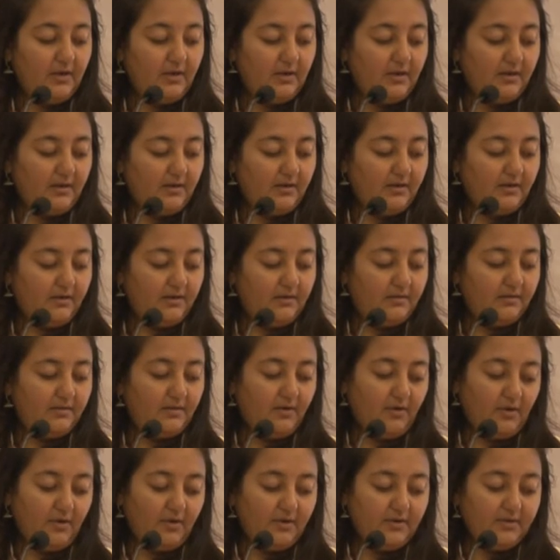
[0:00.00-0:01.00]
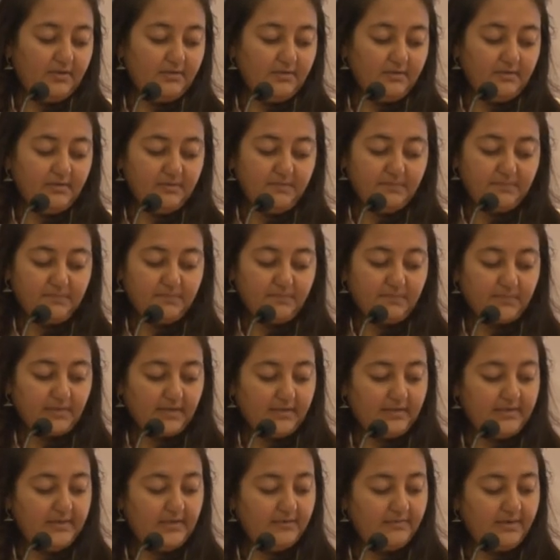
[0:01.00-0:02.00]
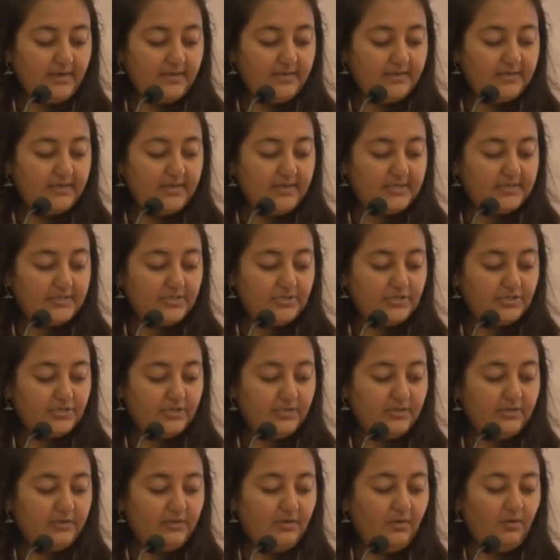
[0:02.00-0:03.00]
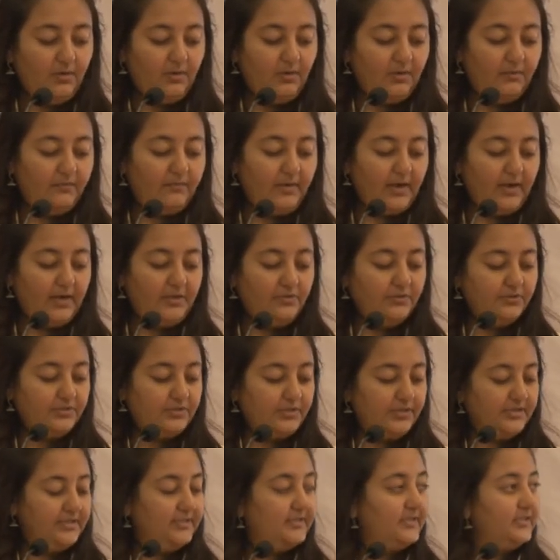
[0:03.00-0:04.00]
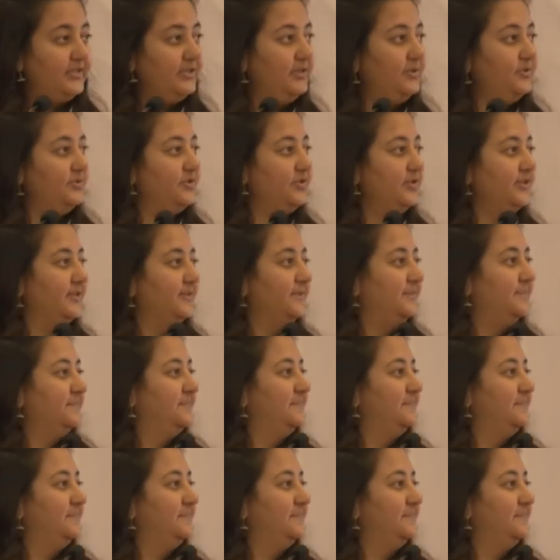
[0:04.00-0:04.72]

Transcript: uh, on revitalization of Ayush institution.